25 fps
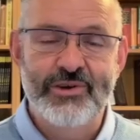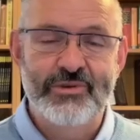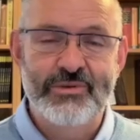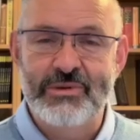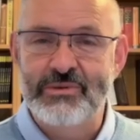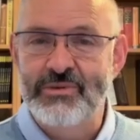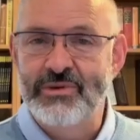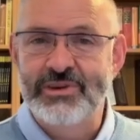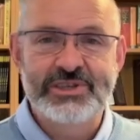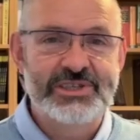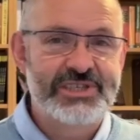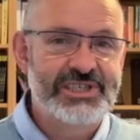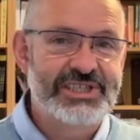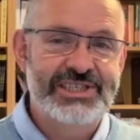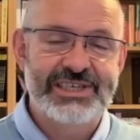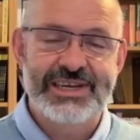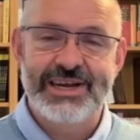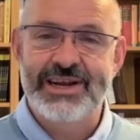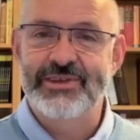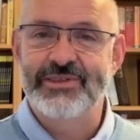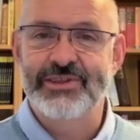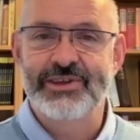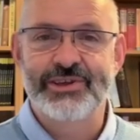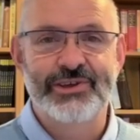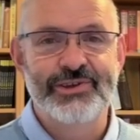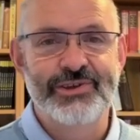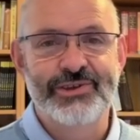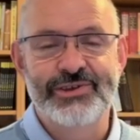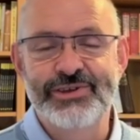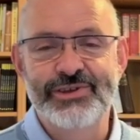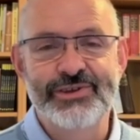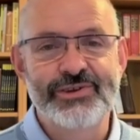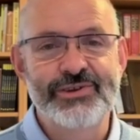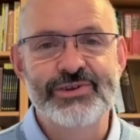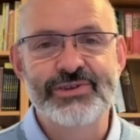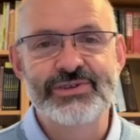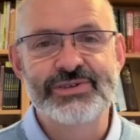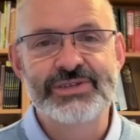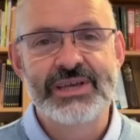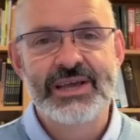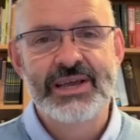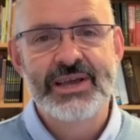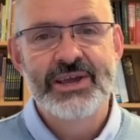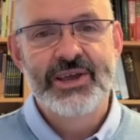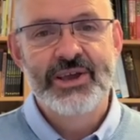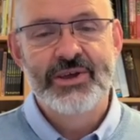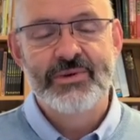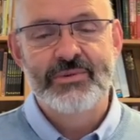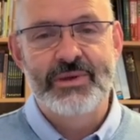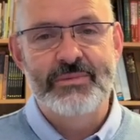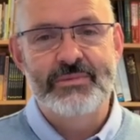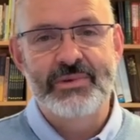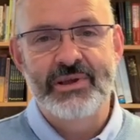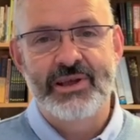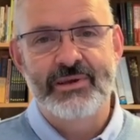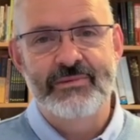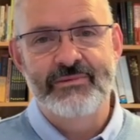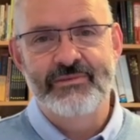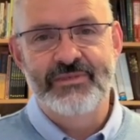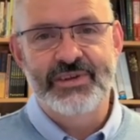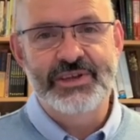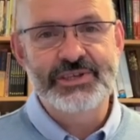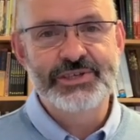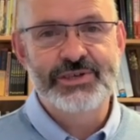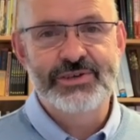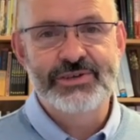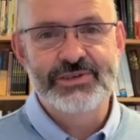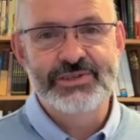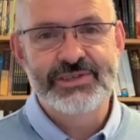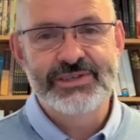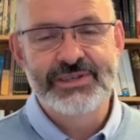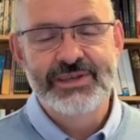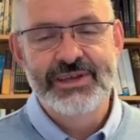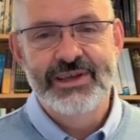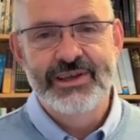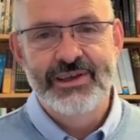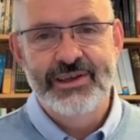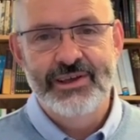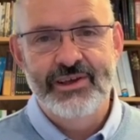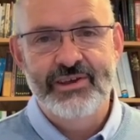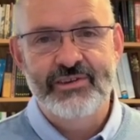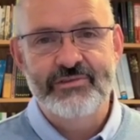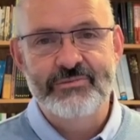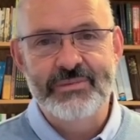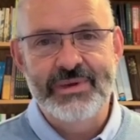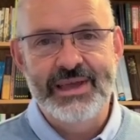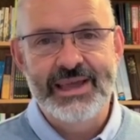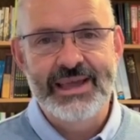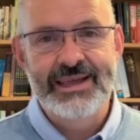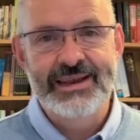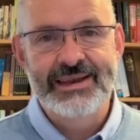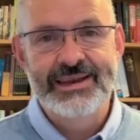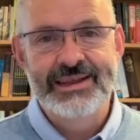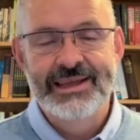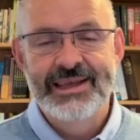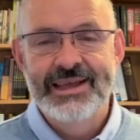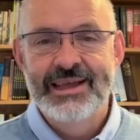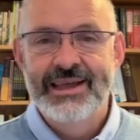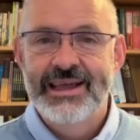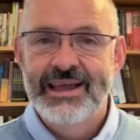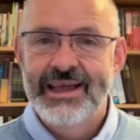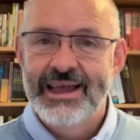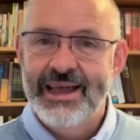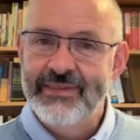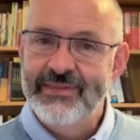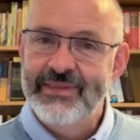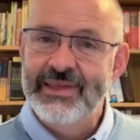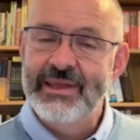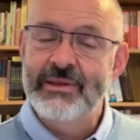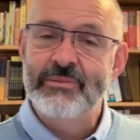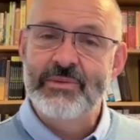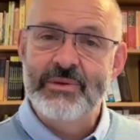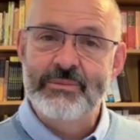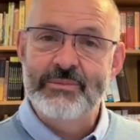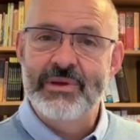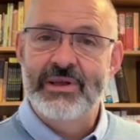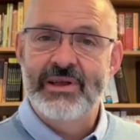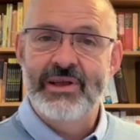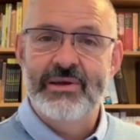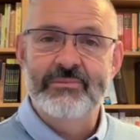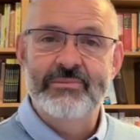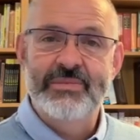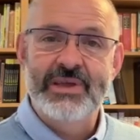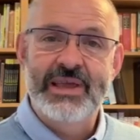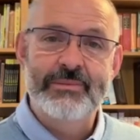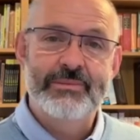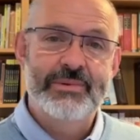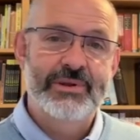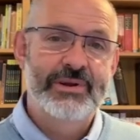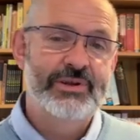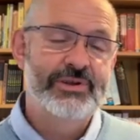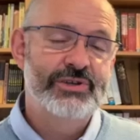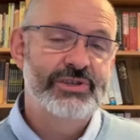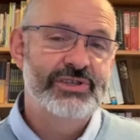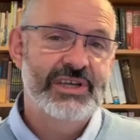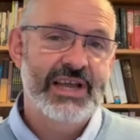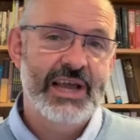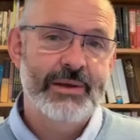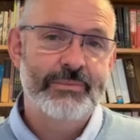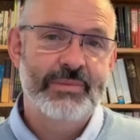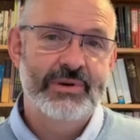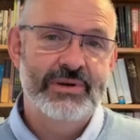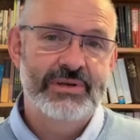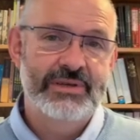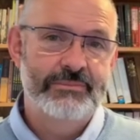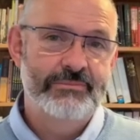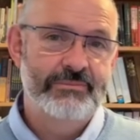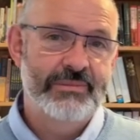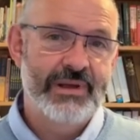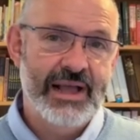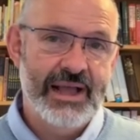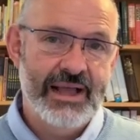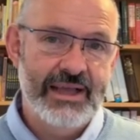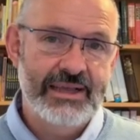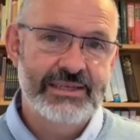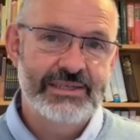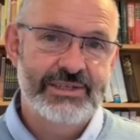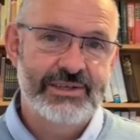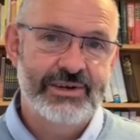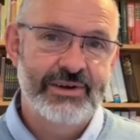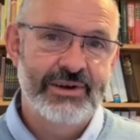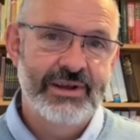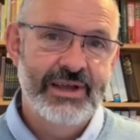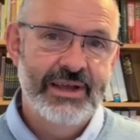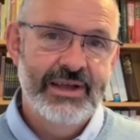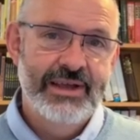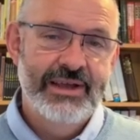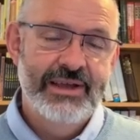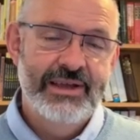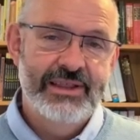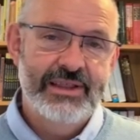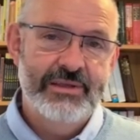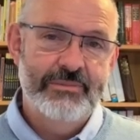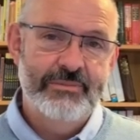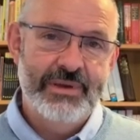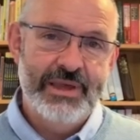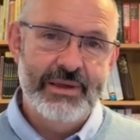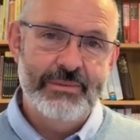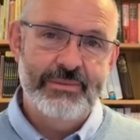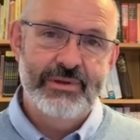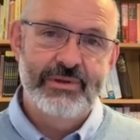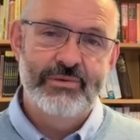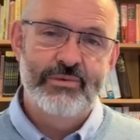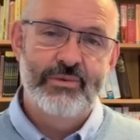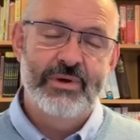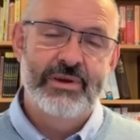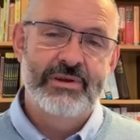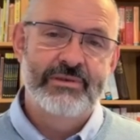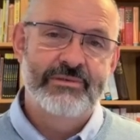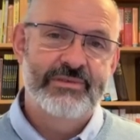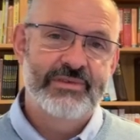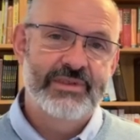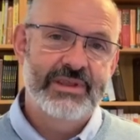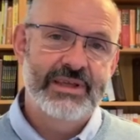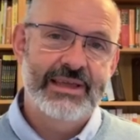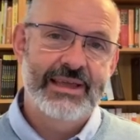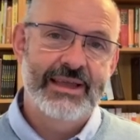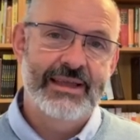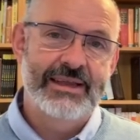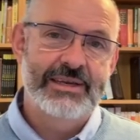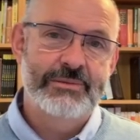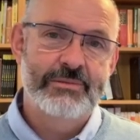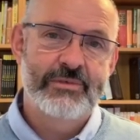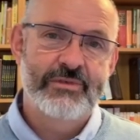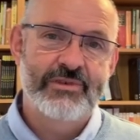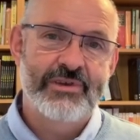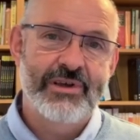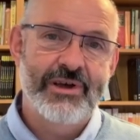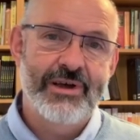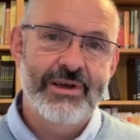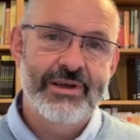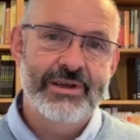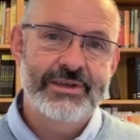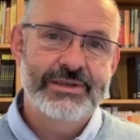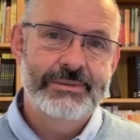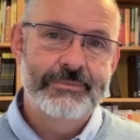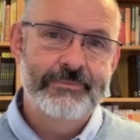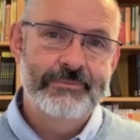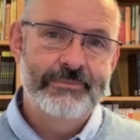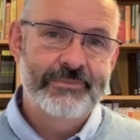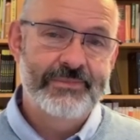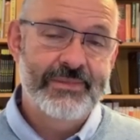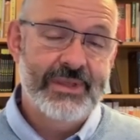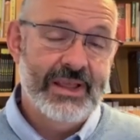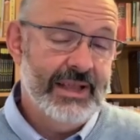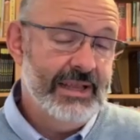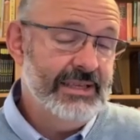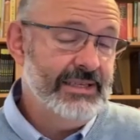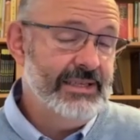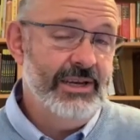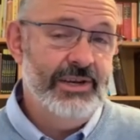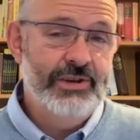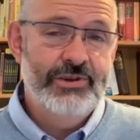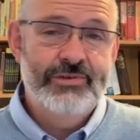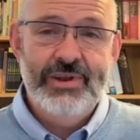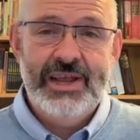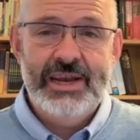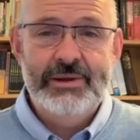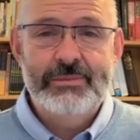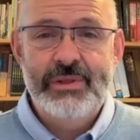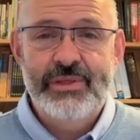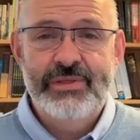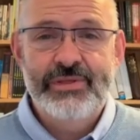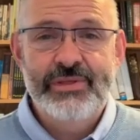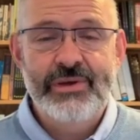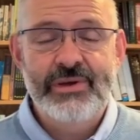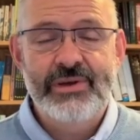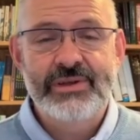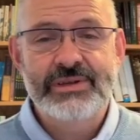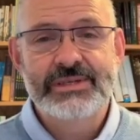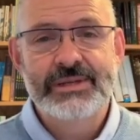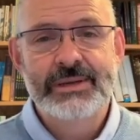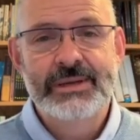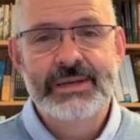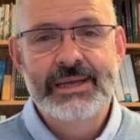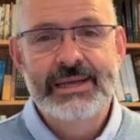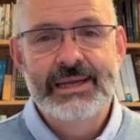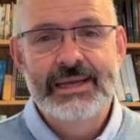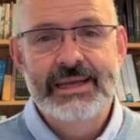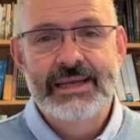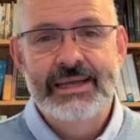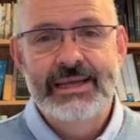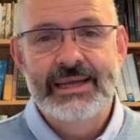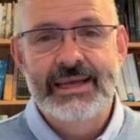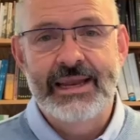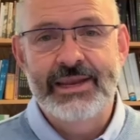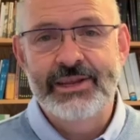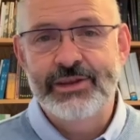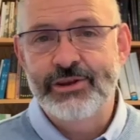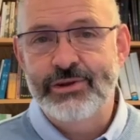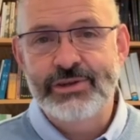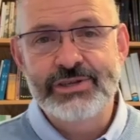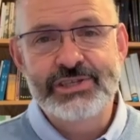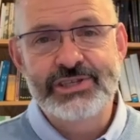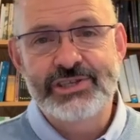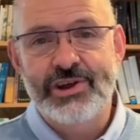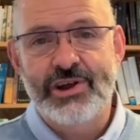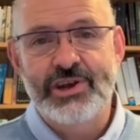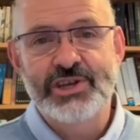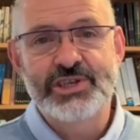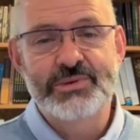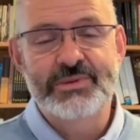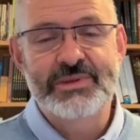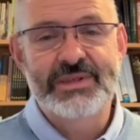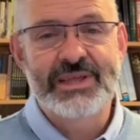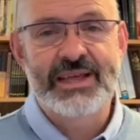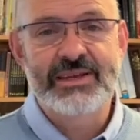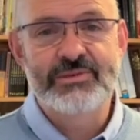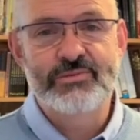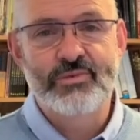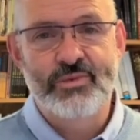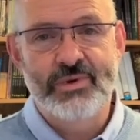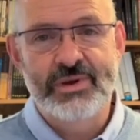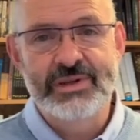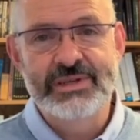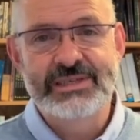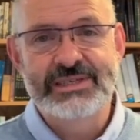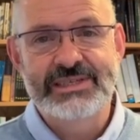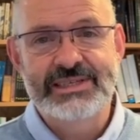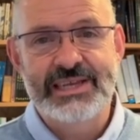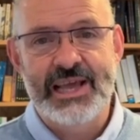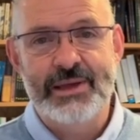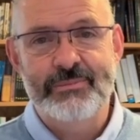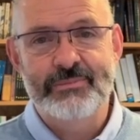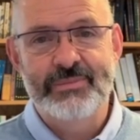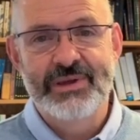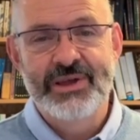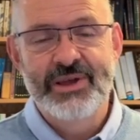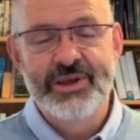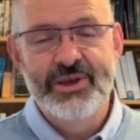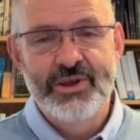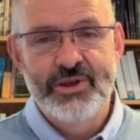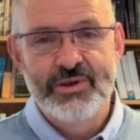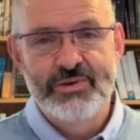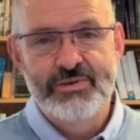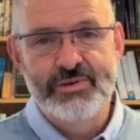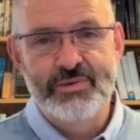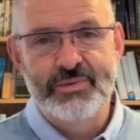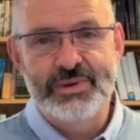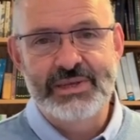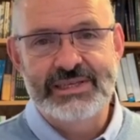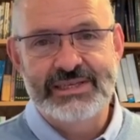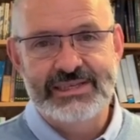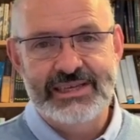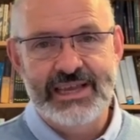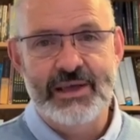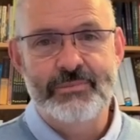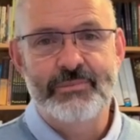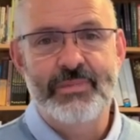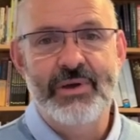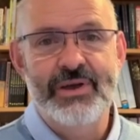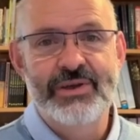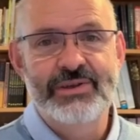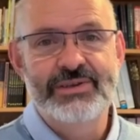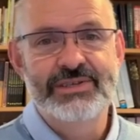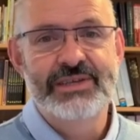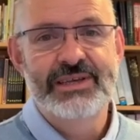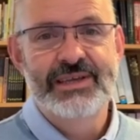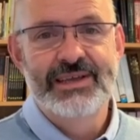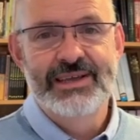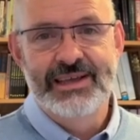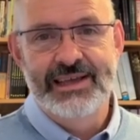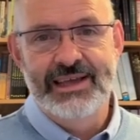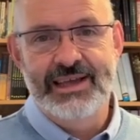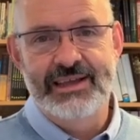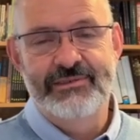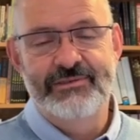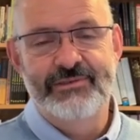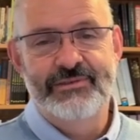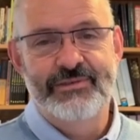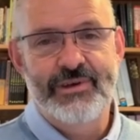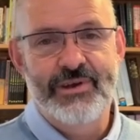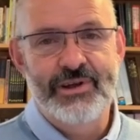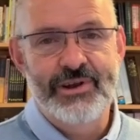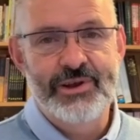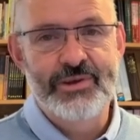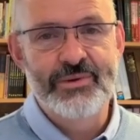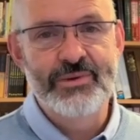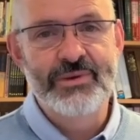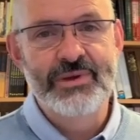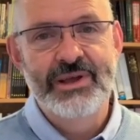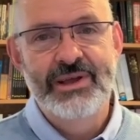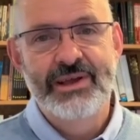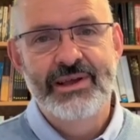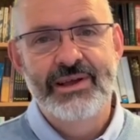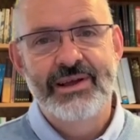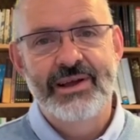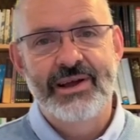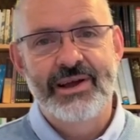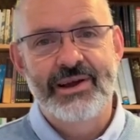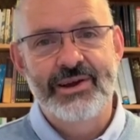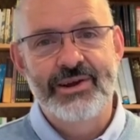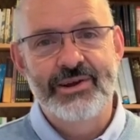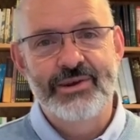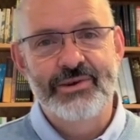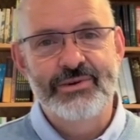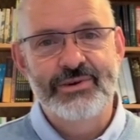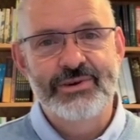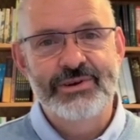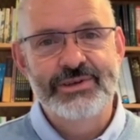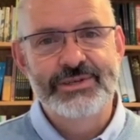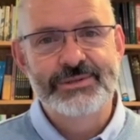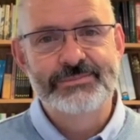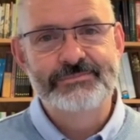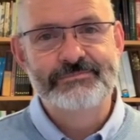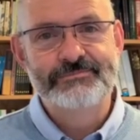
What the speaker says: We want to share the good news. We become fishers of men. And then we become people who shepherd and pastor the people won for the kingdom of God. It's an incredible thought. And it all starts with that one step where we step out and follow our Lord.